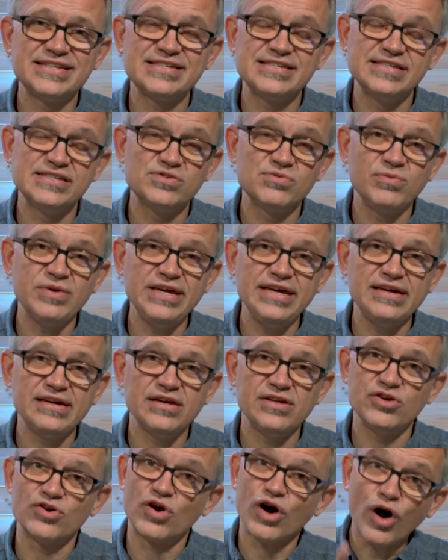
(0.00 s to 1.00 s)
us this week
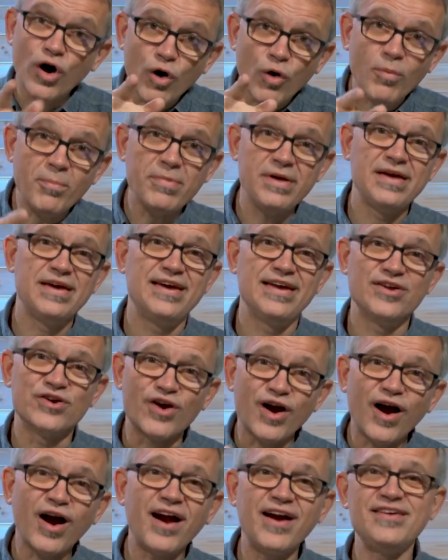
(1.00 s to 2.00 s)
in your home, in
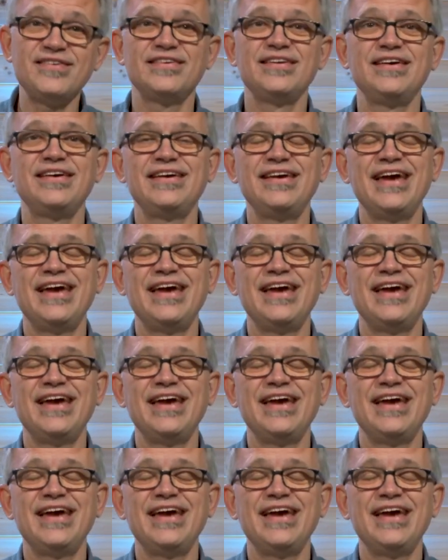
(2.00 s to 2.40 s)
your heart,